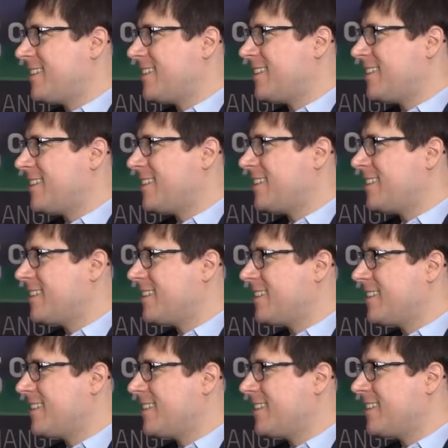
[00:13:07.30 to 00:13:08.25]

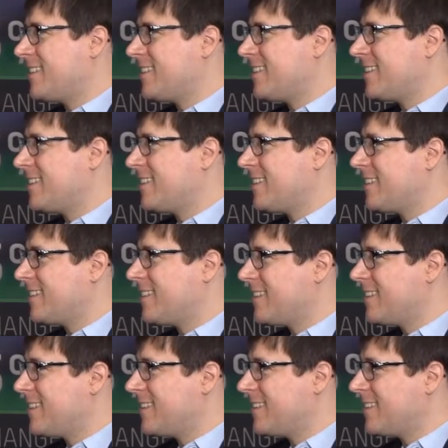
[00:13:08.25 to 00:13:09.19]

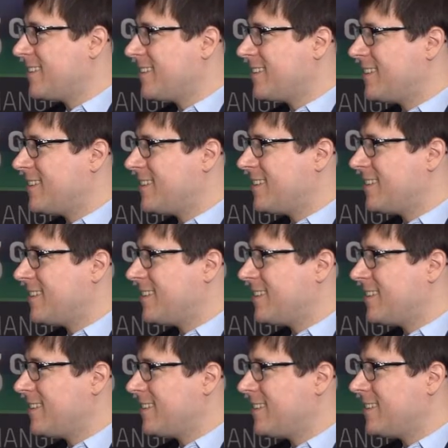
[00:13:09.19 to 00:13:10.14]

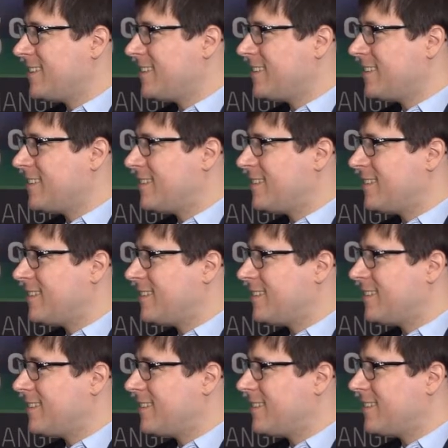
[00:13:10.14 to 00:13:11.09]

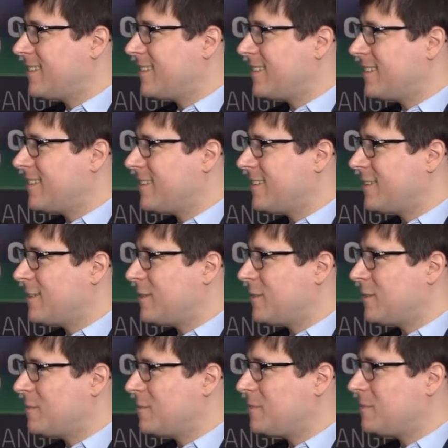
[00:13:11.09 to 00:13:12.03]

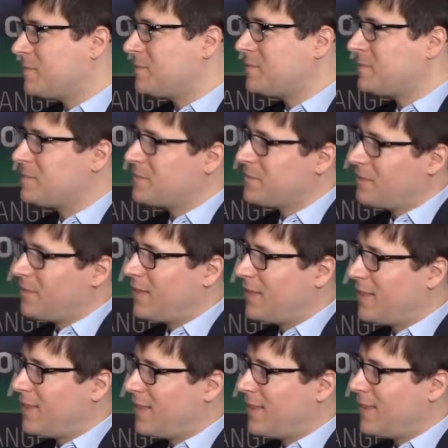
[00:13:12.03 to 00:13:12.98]

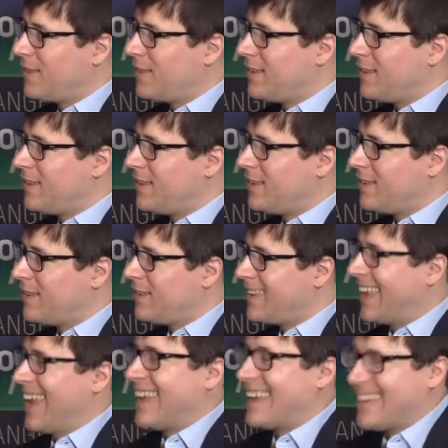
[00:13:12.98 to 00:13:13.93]

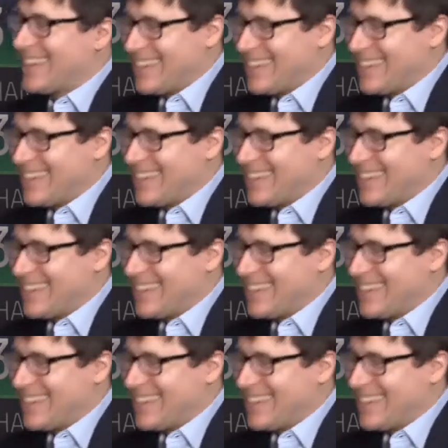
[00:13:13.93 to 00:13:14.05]
(not speaking)